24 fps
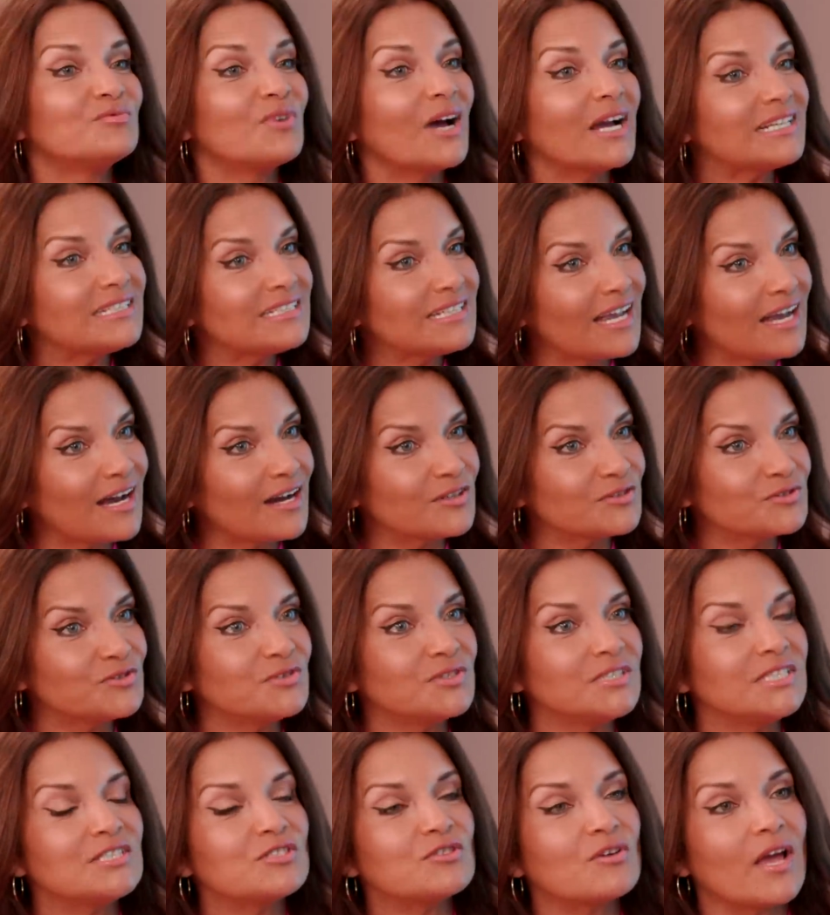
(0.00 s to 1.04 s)
right now you
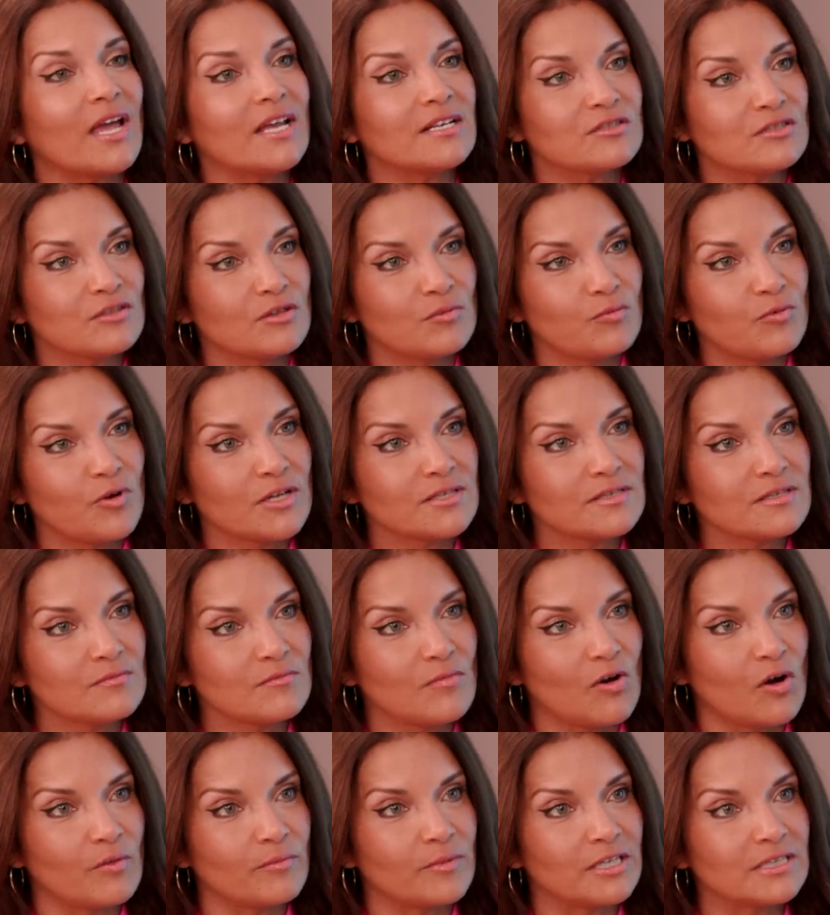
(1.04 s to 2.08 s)
need to enter the present
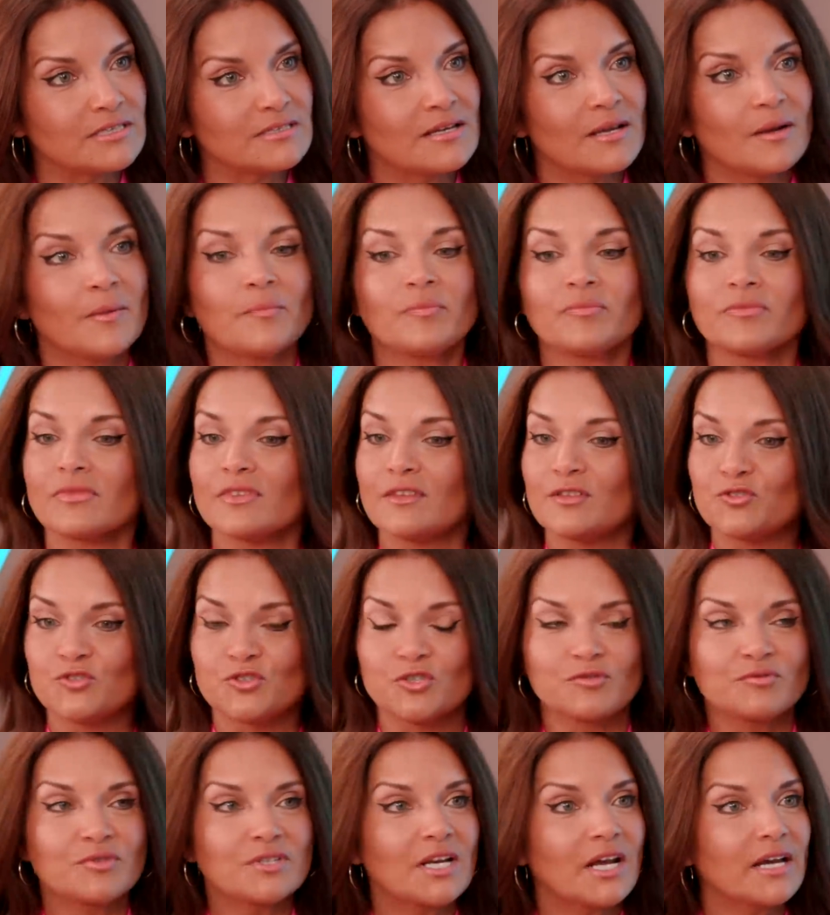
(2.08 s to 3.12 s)
moment the
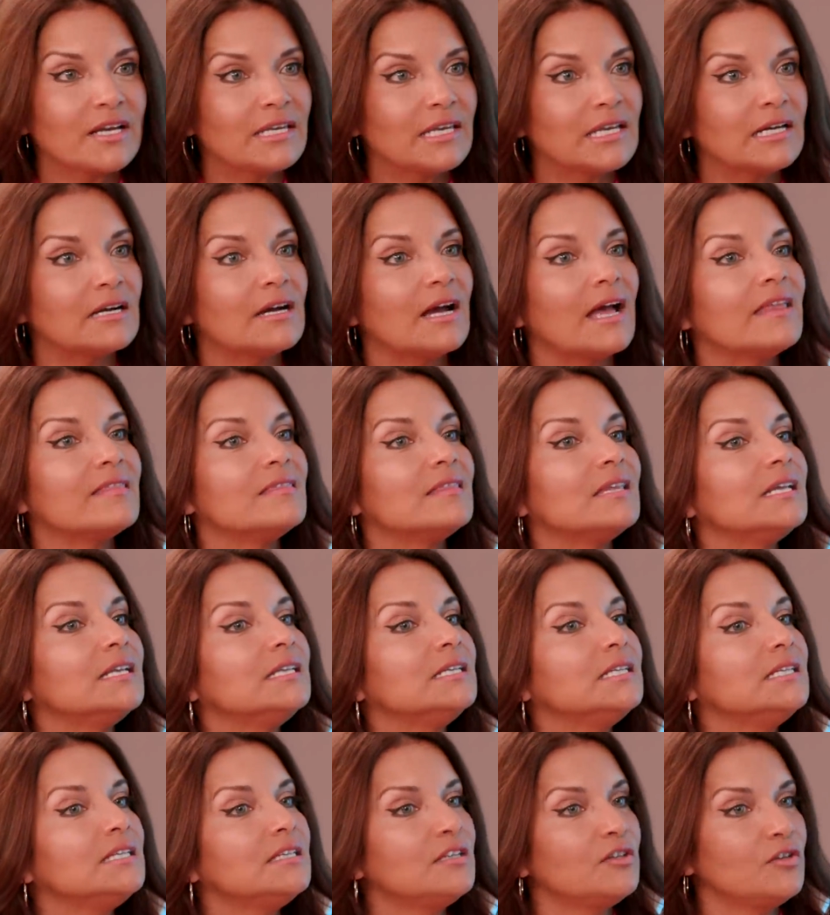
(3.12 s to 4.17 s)
children are here and they
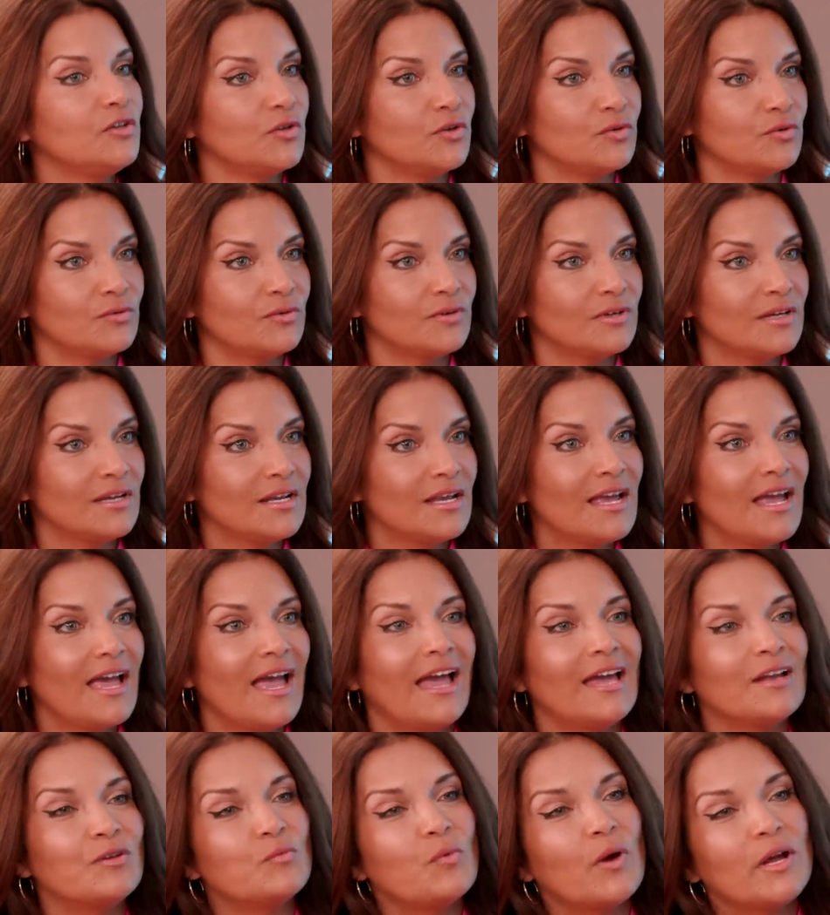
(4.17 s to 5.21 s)
need you
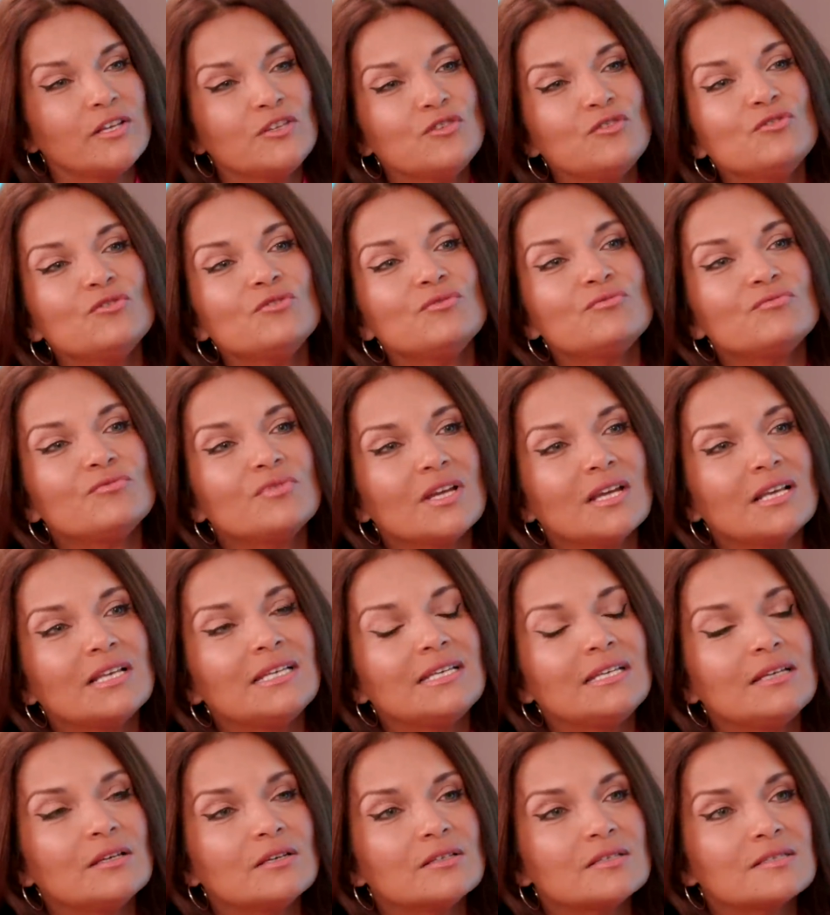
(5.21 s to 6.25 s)
and when you really